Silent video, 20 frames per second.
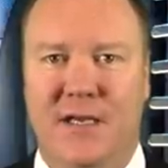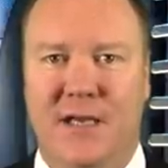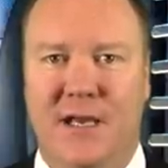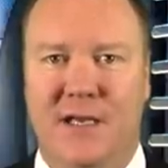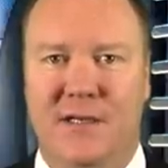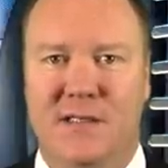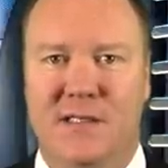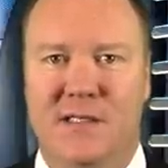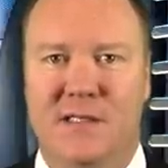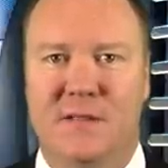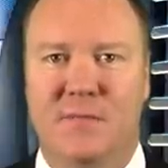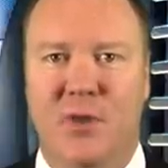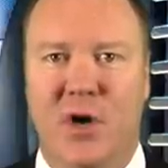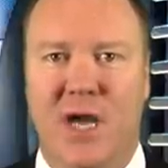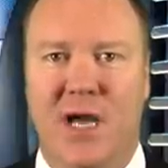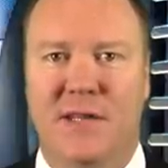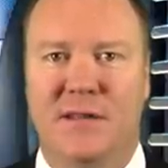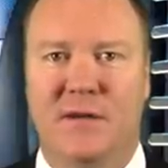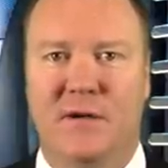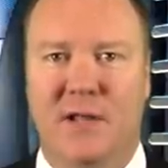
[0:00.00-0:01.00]
against the
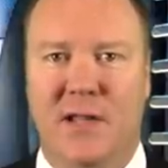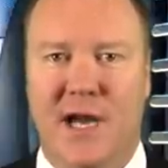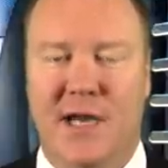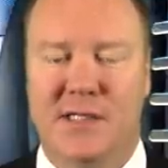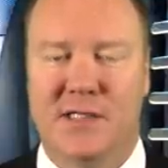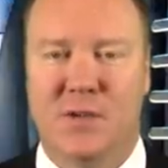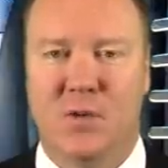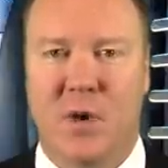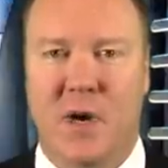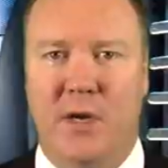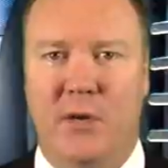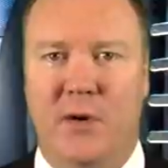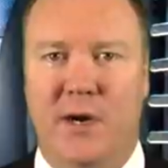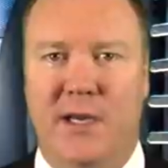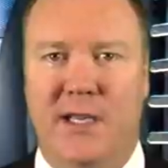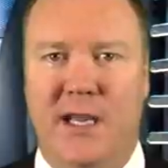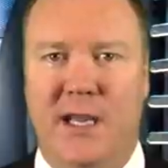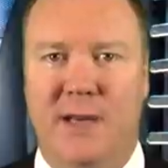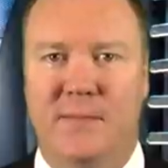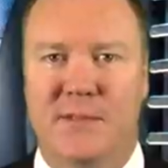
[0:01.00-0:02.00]
spread in their last
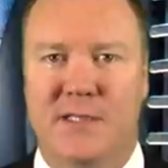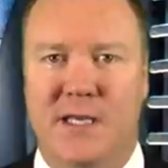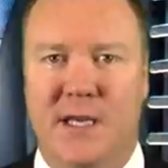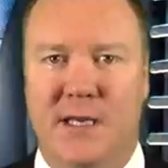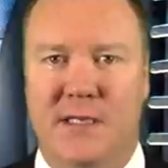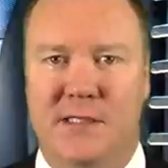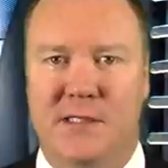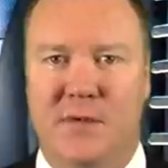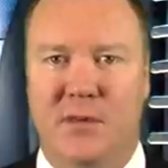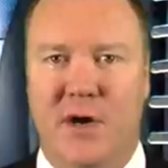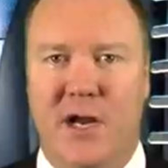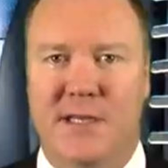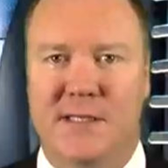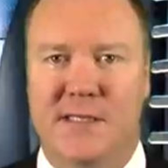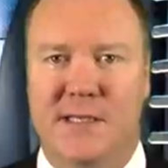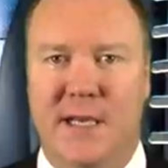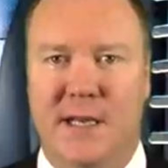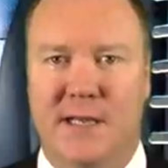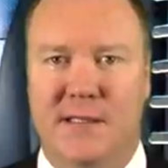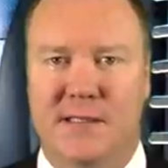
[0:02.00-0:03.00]
21 games against the
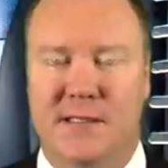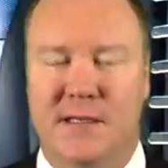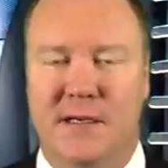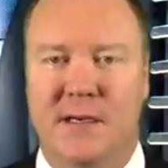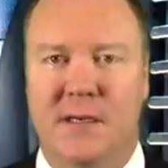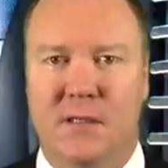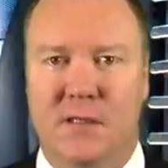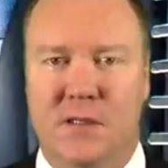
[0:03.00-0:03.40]
Redskins.